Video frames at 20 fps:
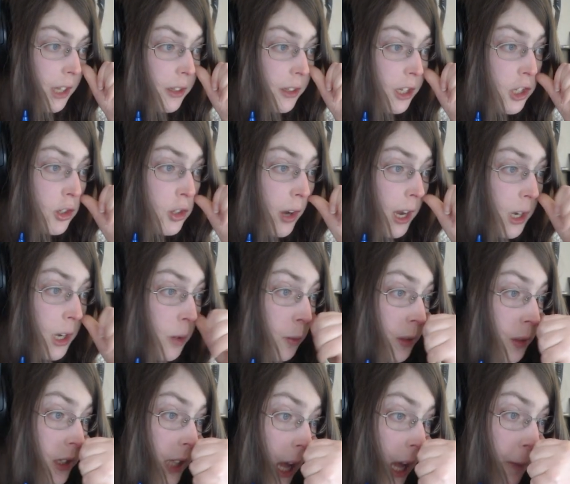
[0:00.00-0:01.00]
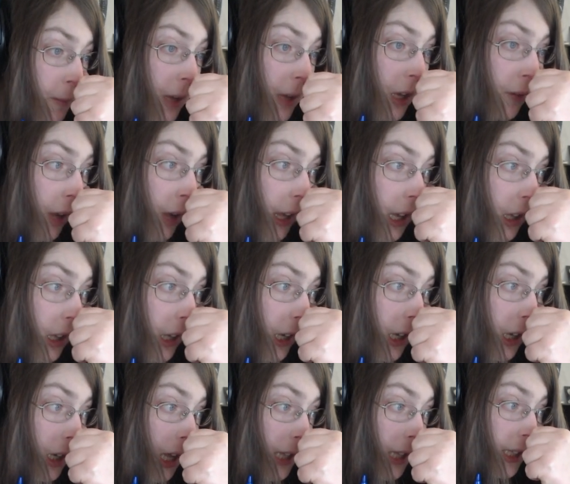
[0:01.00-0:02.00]
the train was not being
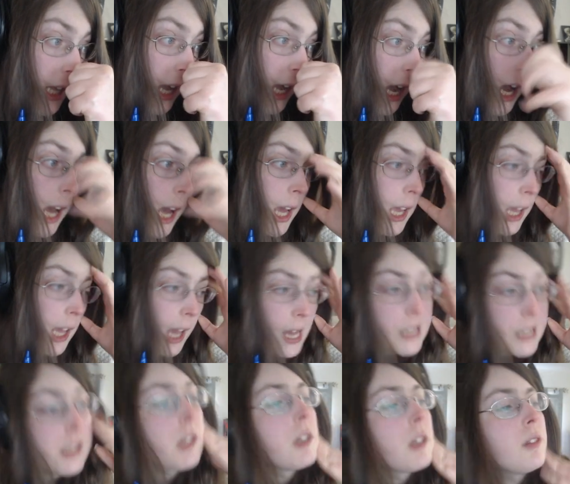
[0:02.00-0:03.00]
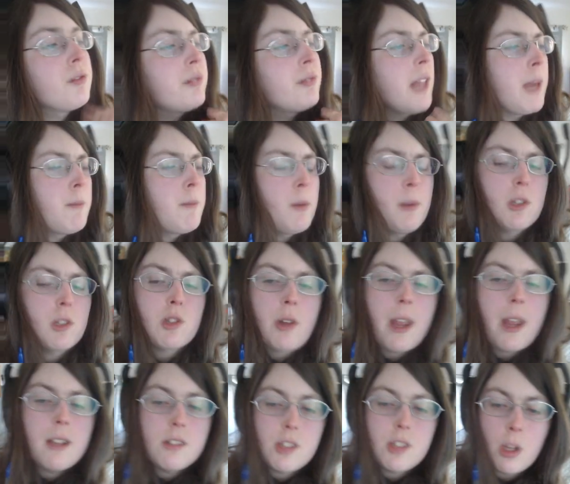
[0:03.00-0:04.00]
regulated as a high-hazard flammable
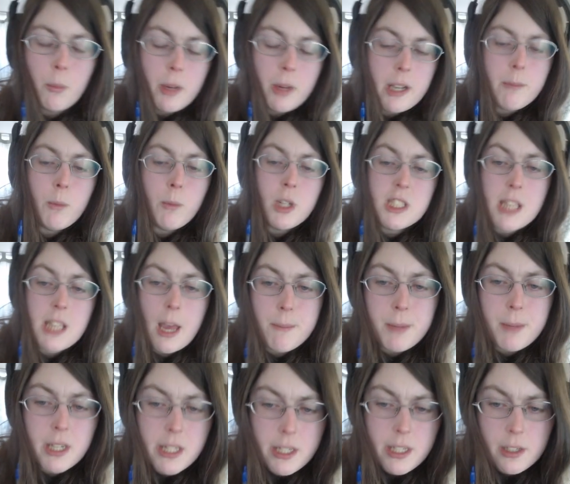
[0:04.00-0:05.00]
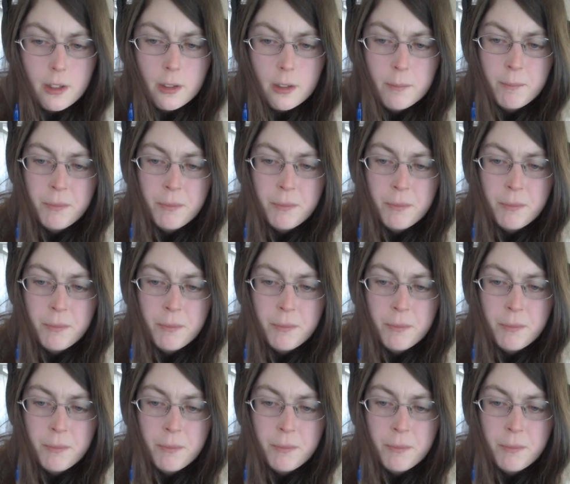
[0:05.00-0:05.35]
train. So what's happening here?